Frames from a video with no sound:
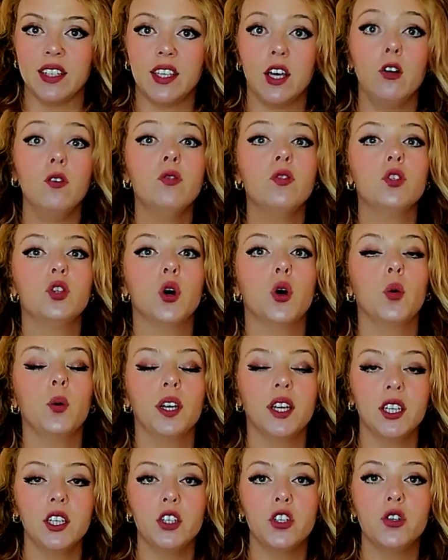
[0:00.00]
itself, so
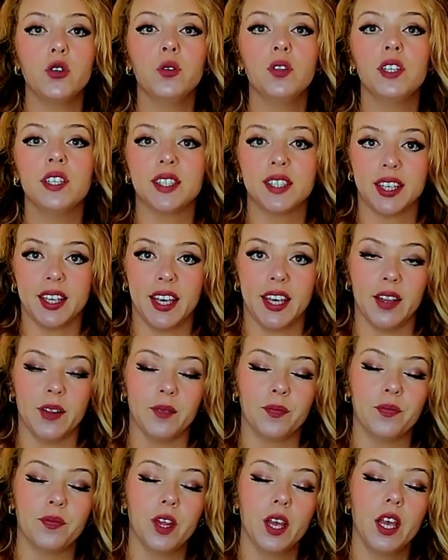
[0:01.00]
into the skin.
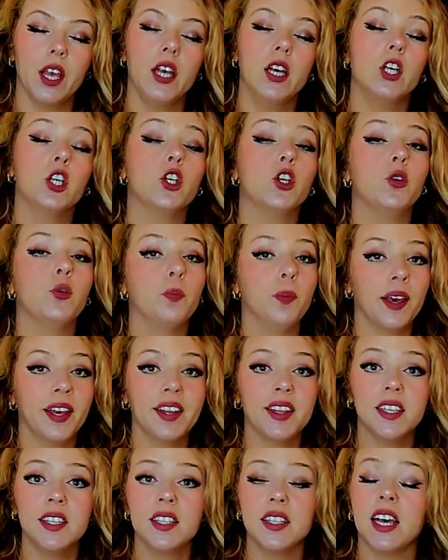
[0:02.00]

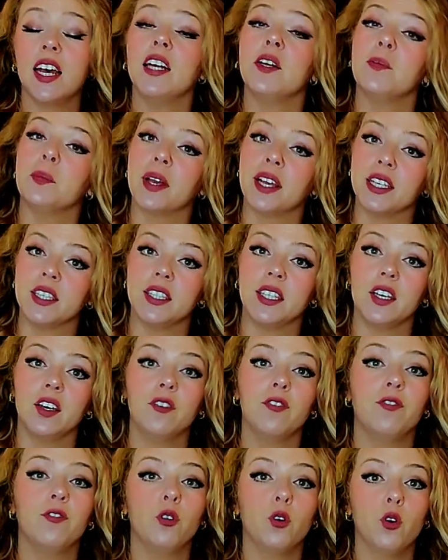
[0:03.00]
Humectants are amazing
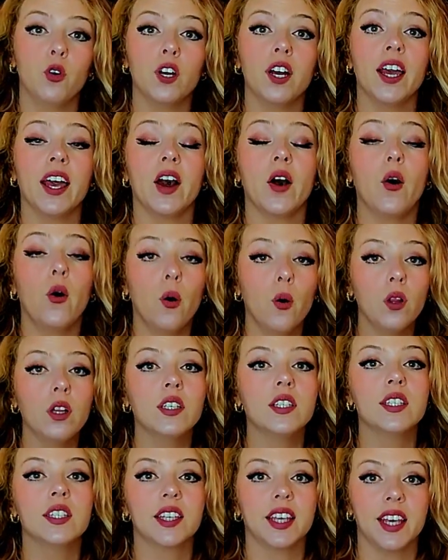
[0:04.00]
for all
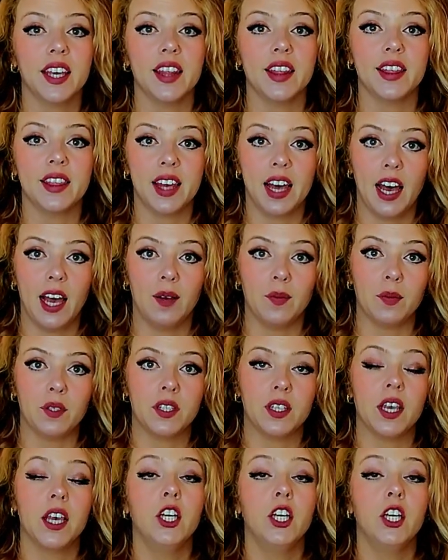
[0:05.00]
skin types.